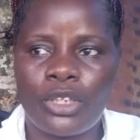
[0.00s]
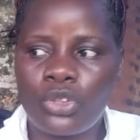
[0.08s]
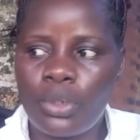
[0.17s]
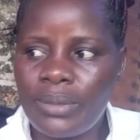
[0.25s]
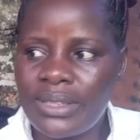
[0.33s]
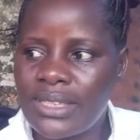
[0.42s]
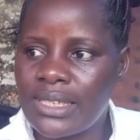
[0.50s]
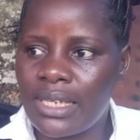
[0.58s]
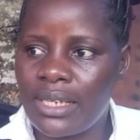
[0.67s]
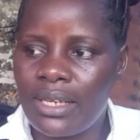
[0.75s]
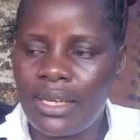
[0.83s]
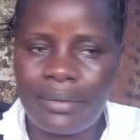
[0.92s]
they told me, Sister,
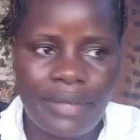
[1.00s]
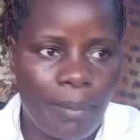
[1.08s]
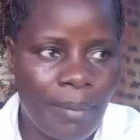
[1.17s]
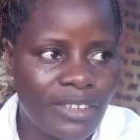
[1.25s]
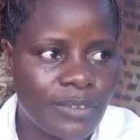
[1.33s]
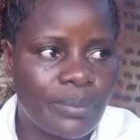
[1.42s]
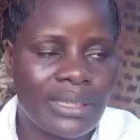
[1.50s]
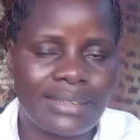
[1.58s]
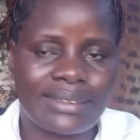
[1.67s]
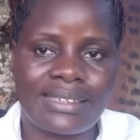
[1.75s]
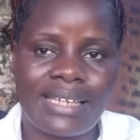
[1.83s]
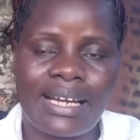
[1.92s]
there must be
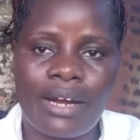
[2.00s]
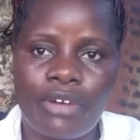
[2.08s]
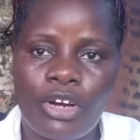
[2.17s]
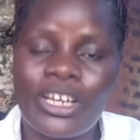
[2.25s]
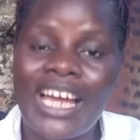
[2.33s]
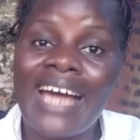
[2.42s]
a snake around.